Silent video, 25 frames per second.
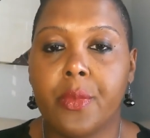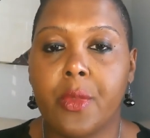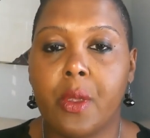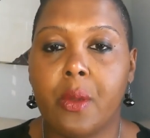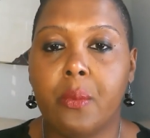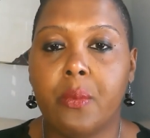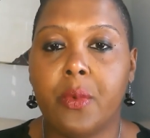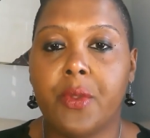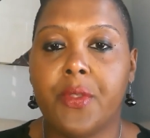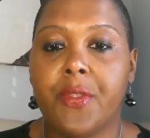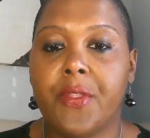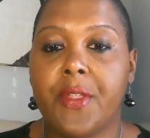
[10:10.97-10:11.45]

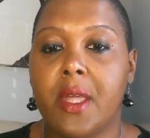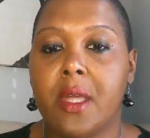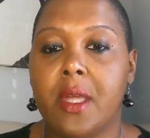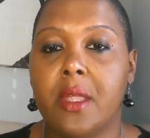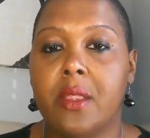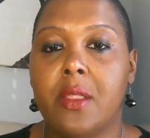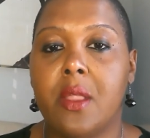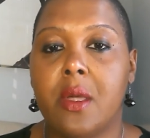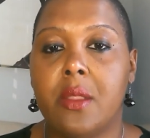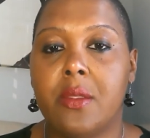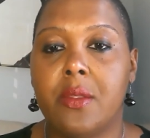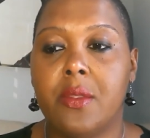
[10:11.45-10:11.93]

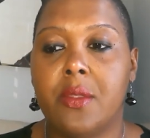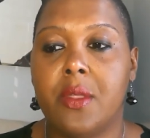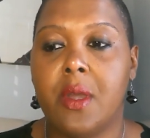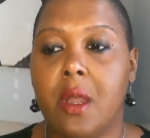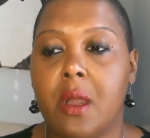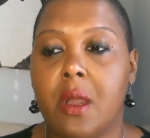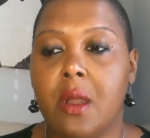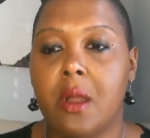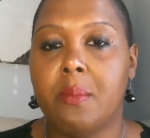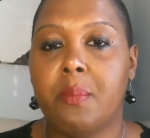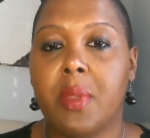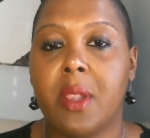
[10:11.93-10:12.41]
within
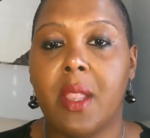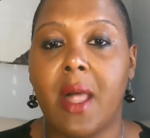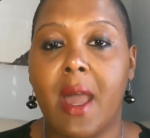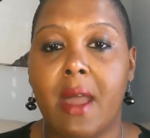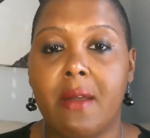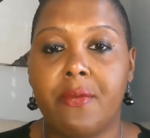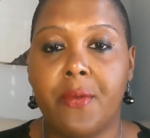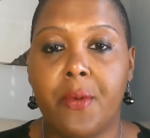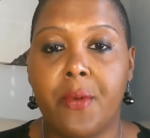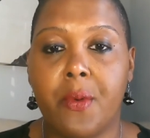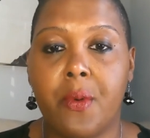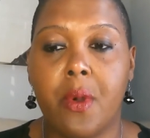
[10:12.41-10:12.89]
their
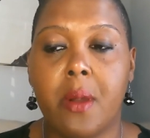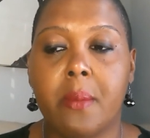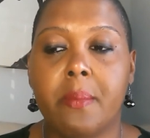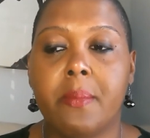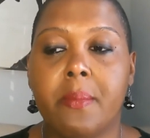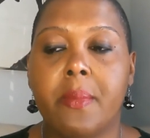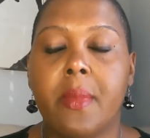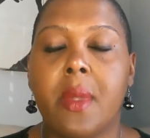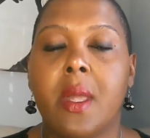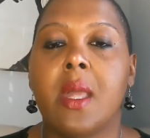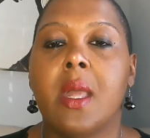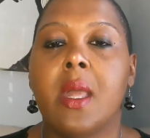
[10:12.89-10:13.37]

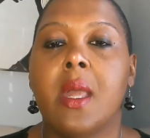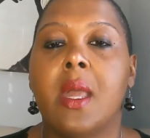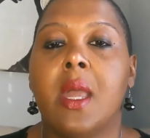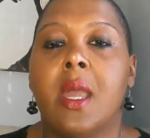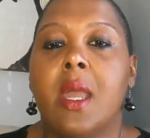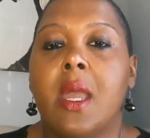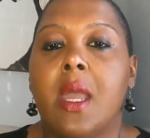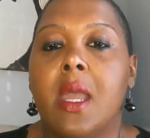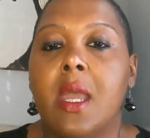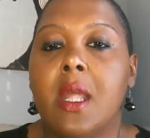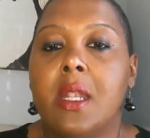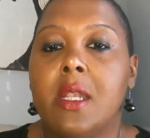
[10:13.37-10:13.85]
platform,
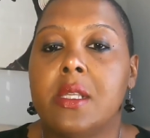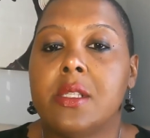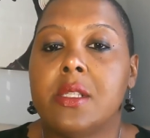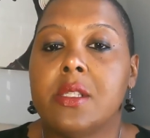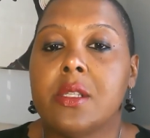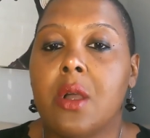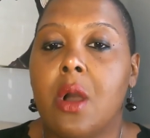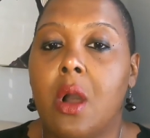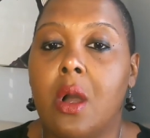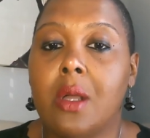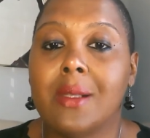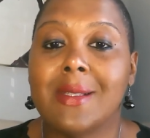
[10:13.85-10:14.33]
and it's
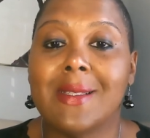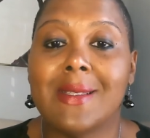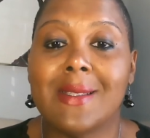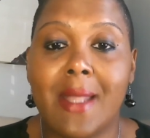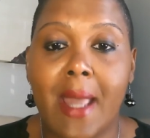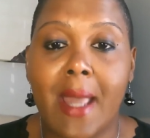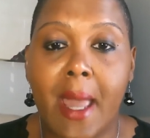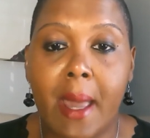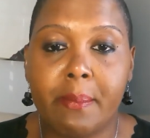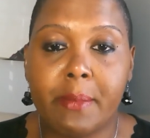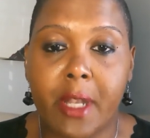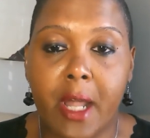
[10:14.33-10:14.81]
called
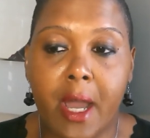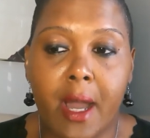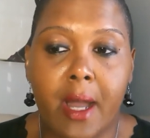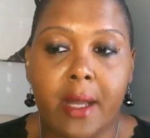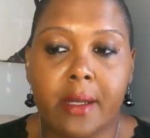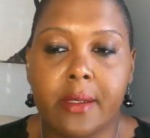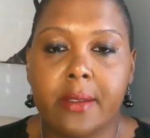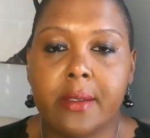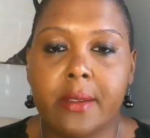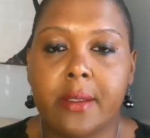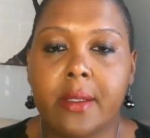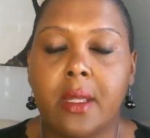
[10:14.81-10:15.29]

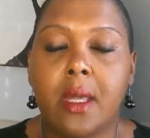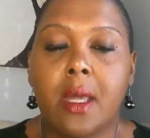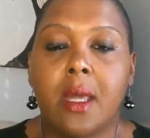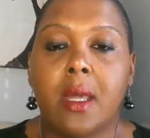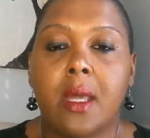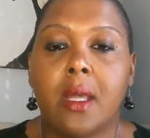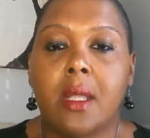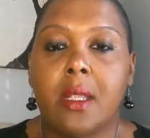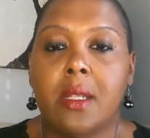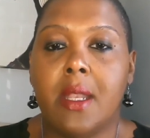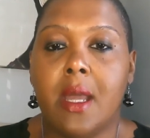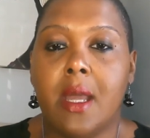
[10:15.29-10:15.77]
SnapDoc.
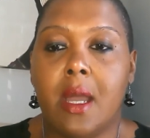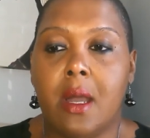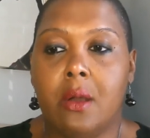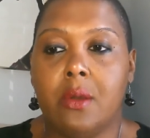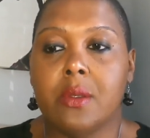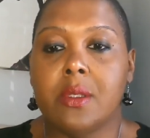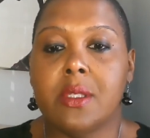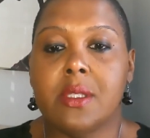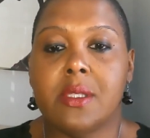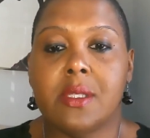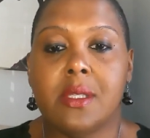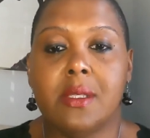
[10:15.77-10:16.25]

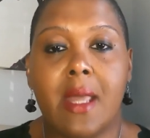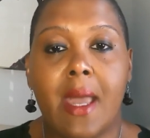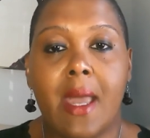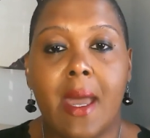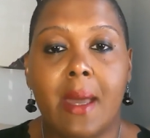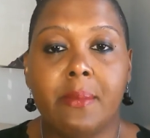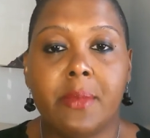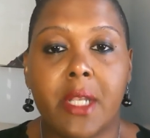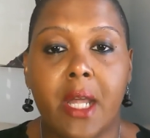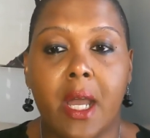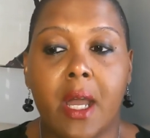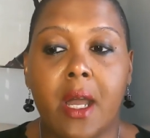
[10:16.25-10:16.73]
Now,
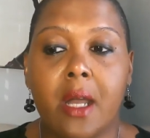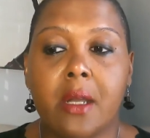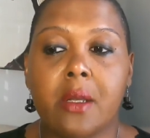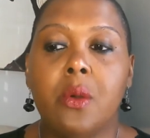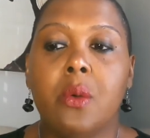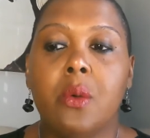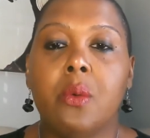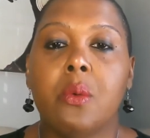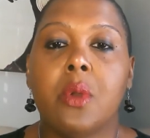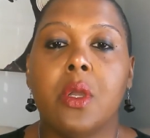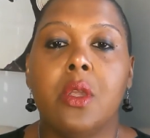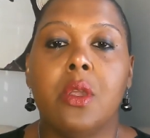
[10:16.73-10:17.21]
SnapDoc,
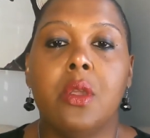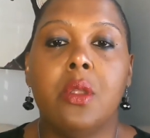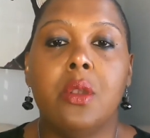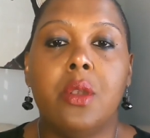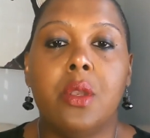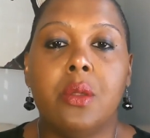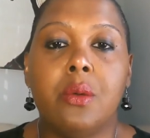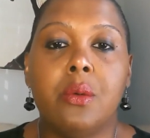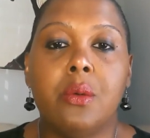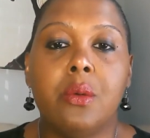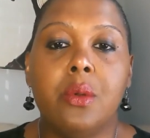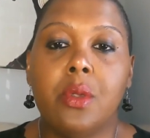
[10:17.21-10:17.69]
what you
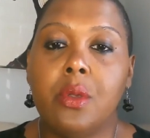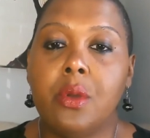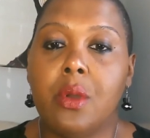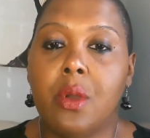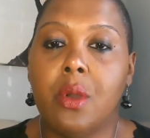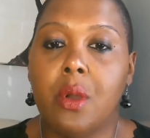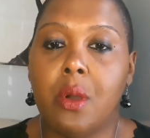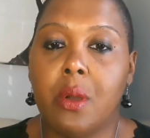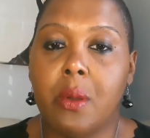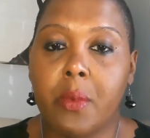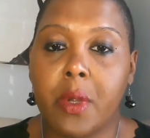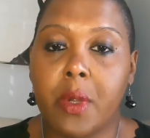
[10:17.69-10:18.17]
do, you
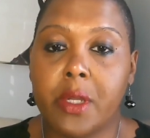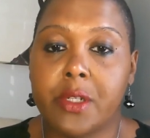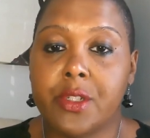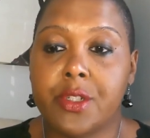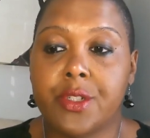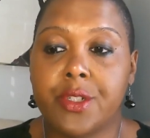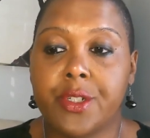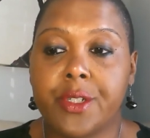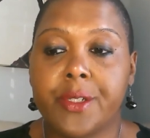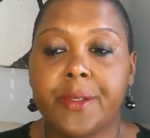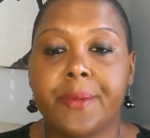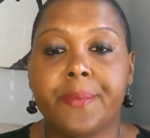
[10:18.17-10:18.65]
go and
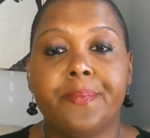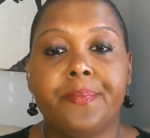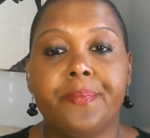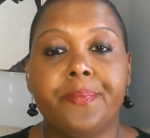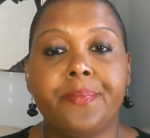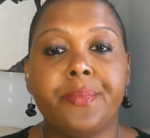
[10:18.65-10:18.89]
register.